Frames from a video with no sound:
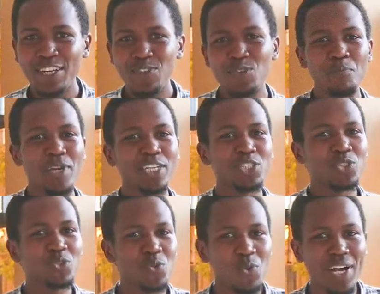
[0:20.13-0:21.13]
So make
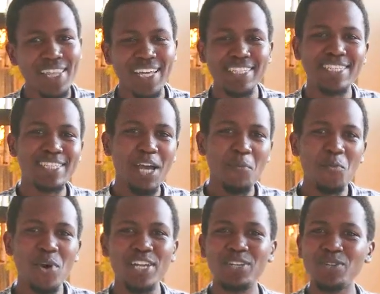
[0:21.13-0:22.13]
sure that
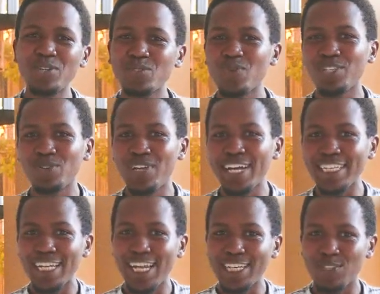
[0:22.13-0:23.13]
someone knows what you
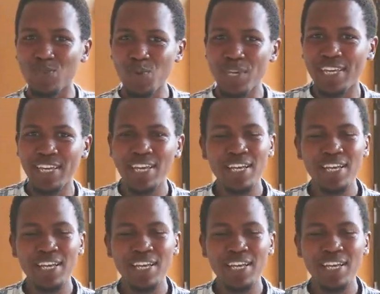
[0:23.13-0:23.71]
learned last week